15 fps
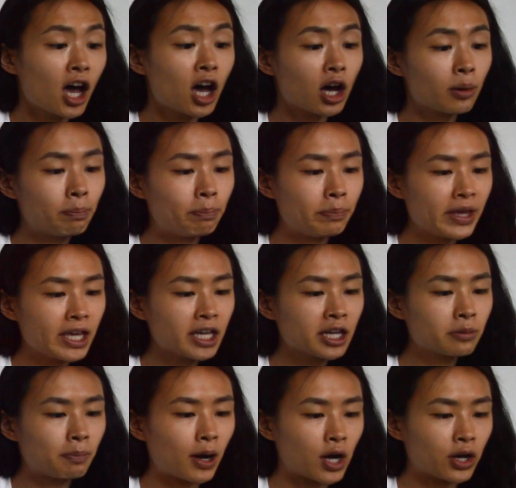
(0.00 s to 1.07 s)
a
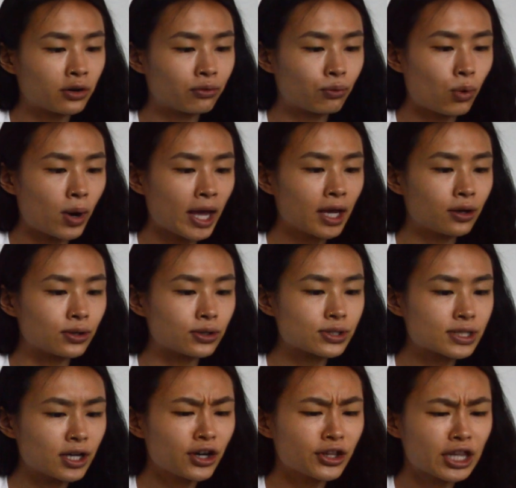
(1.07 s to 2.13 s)
big pod of
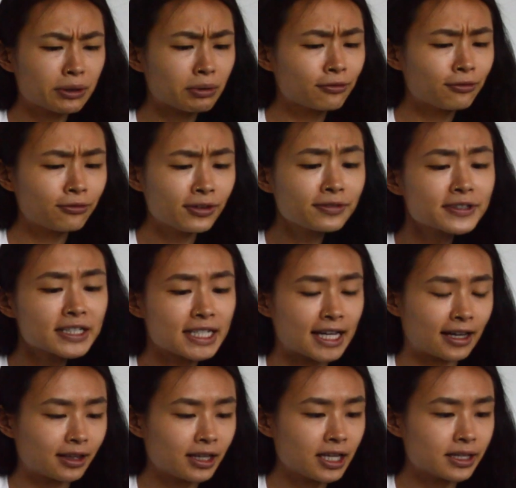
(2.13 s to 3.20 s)
whales, there were 50
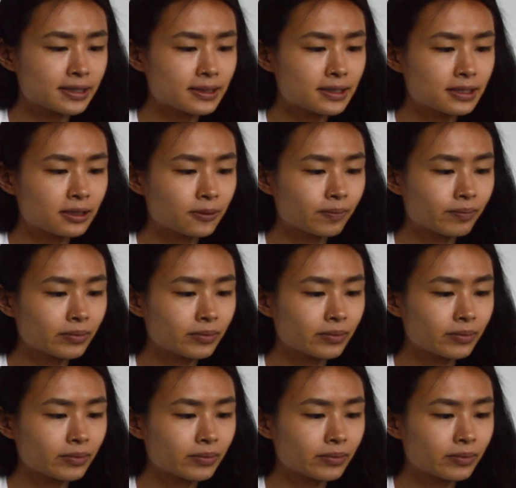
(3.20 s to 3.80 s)
at least,